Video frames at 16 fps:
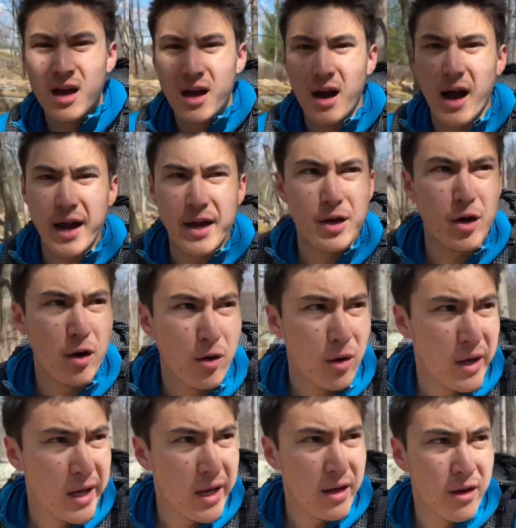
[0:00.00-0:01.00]
I know
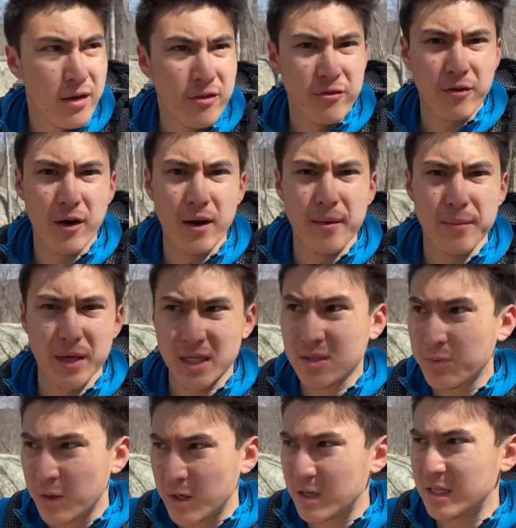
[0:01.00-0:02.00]
from
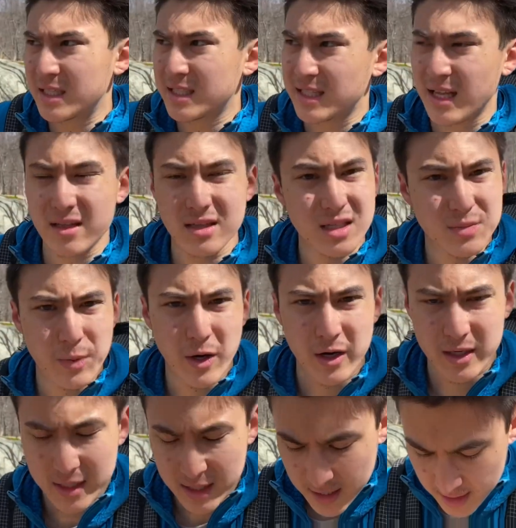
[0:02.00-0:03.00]
experience that this
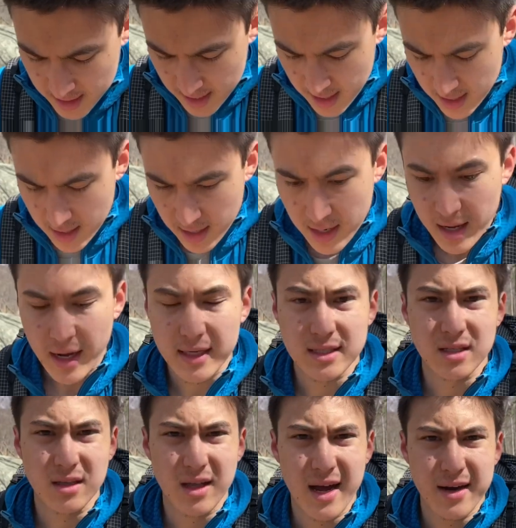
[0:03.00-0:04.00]
park has a
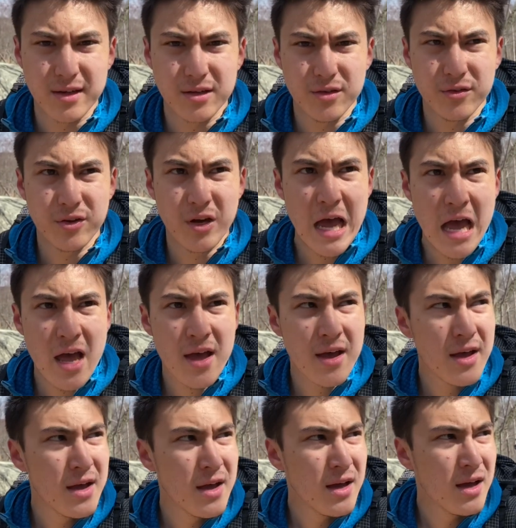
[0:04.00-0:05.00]
lot of,
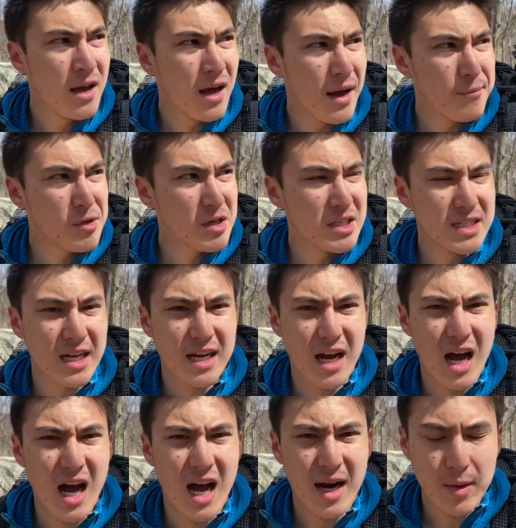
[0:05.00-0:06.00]
I'm gonna say,
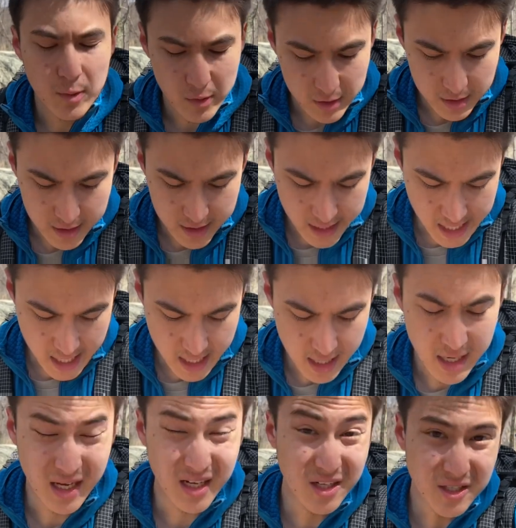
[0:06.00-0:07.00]
awkward
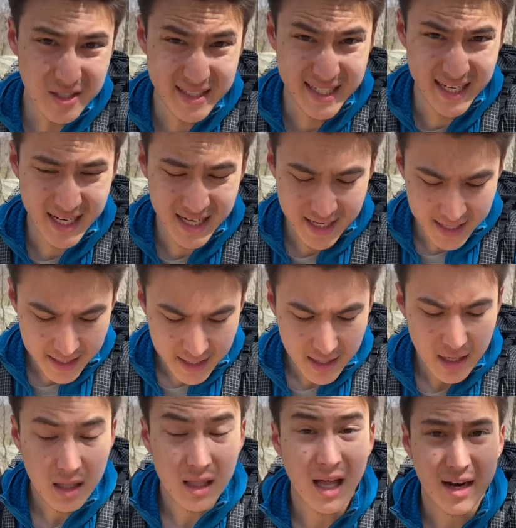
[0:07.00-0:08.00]
hills,
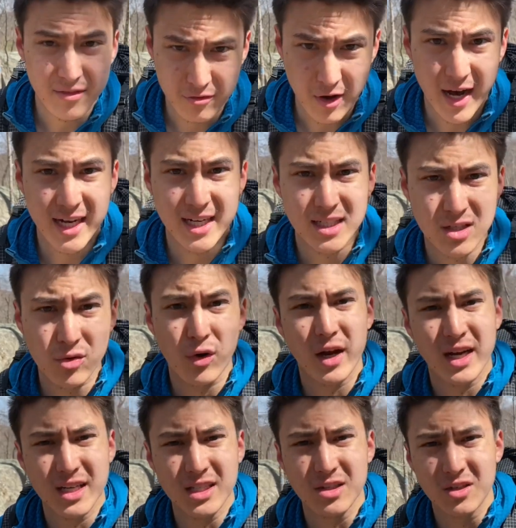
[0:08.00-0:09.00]
a lot of rocky terrain,
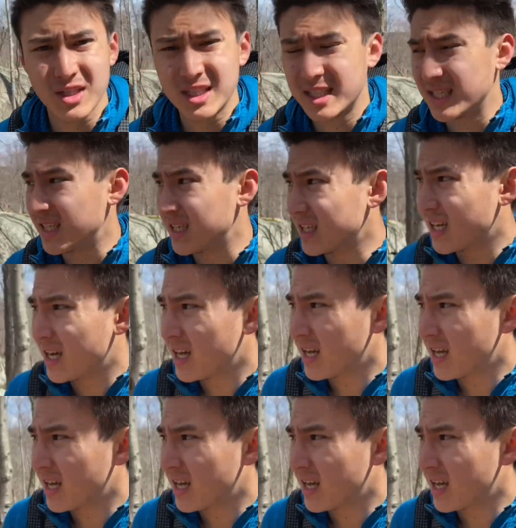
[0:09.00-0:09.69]
as you can see.